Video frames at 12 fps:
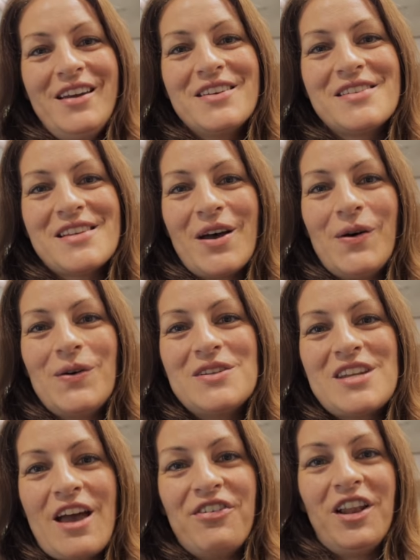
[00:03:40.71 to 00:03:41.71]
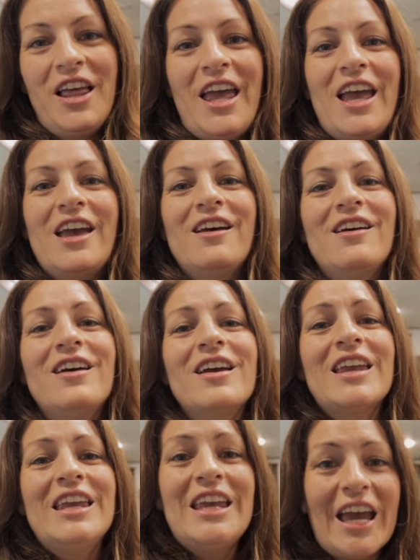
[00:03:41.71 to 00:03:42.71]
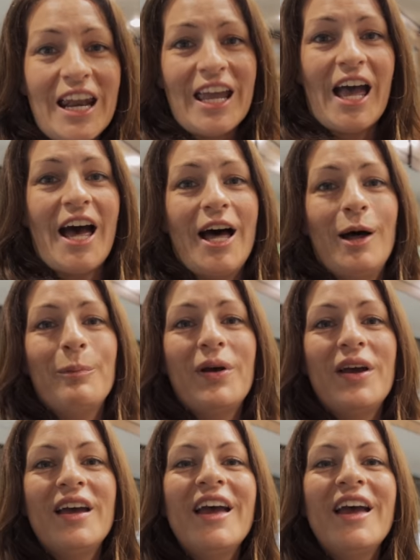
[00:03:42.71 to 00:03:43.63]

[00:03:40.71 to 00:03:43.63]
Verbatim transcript: So definitely getting up,